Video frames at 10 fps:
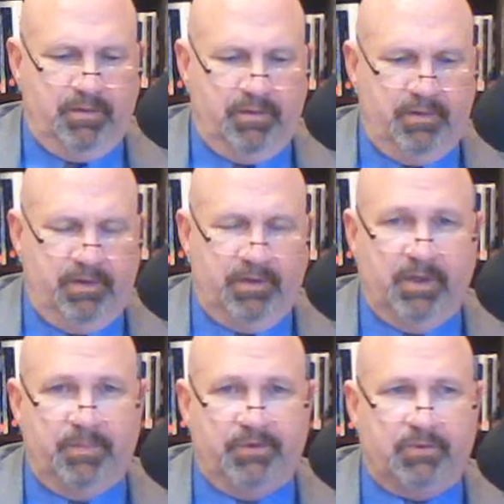the
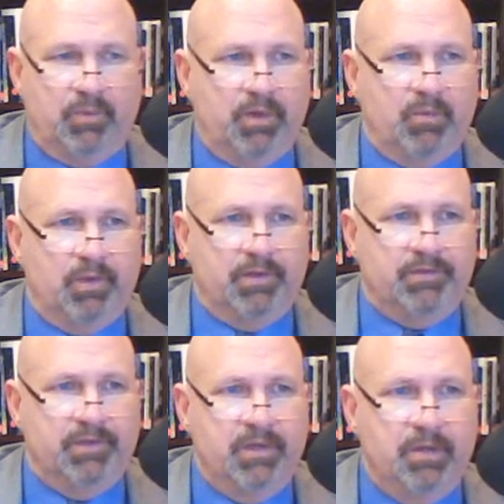Olympics or what it was,
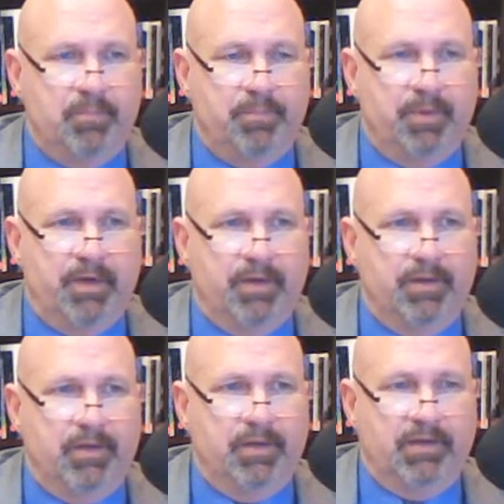but
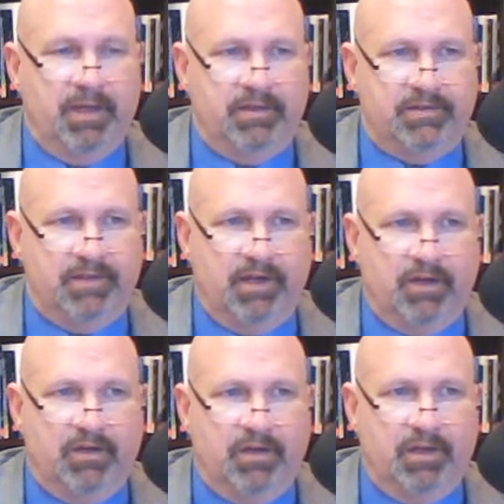Nancy
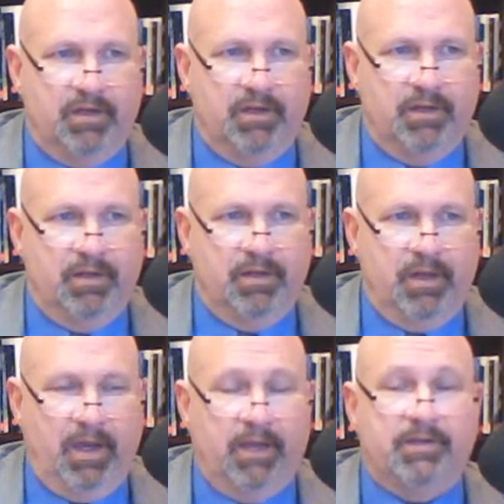Kerrigan
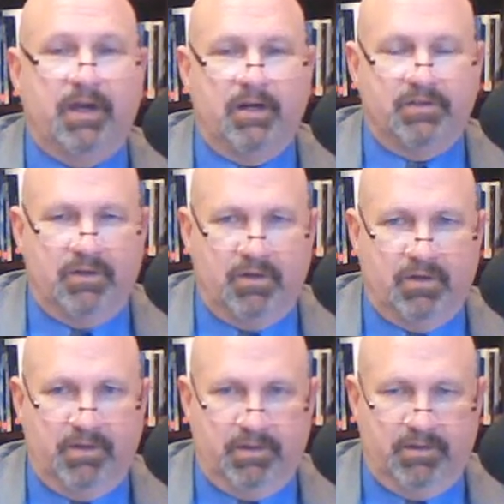and Tanya
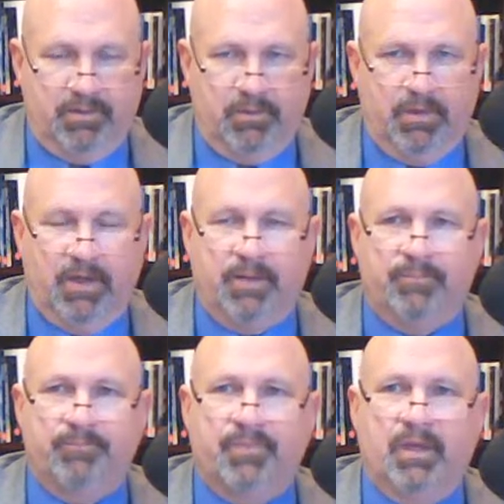Harding, okay?
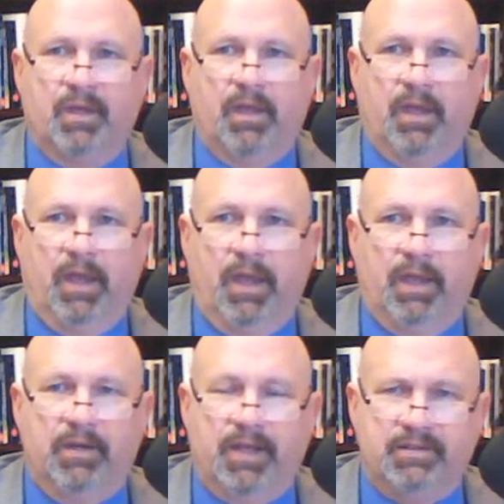
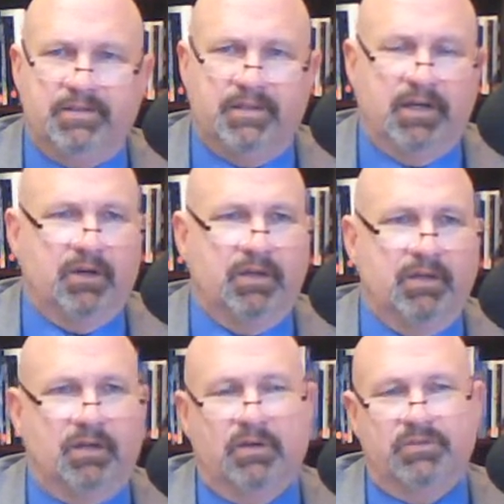And Nancy Kerrigan,
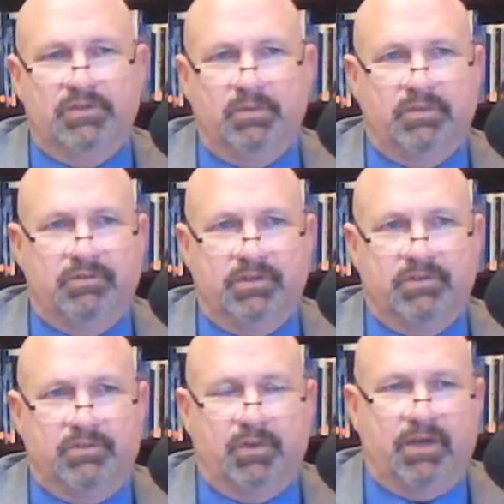she was
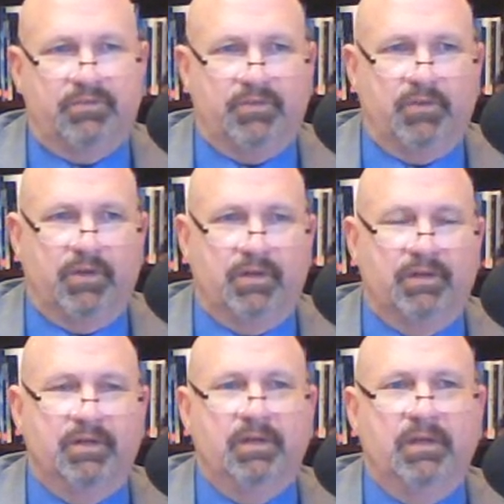just graceful
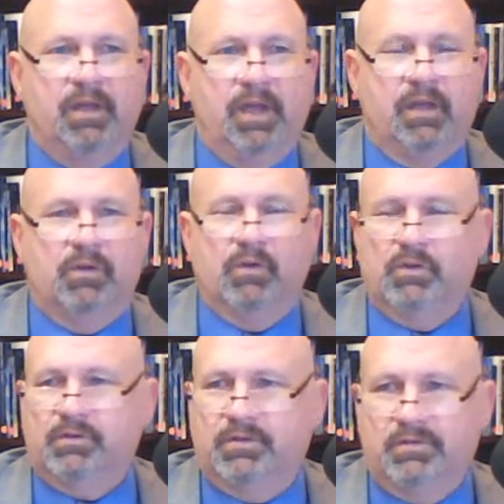and
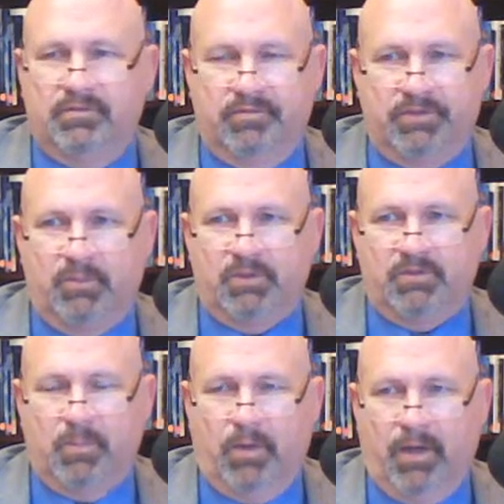looked so much
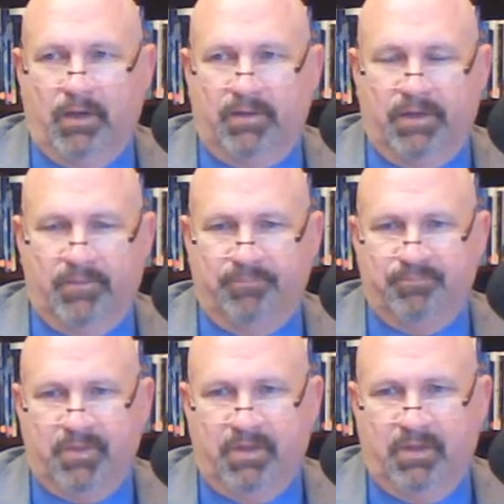more elegant
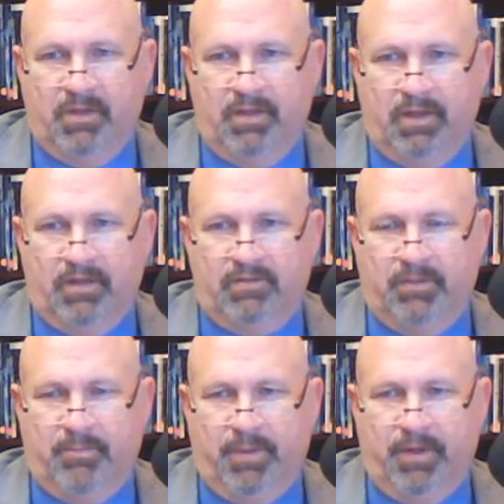as
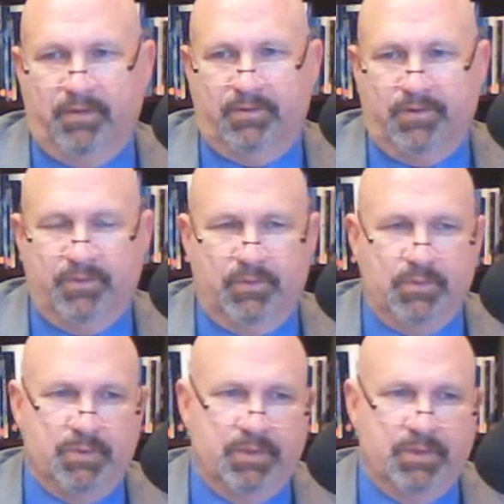compared to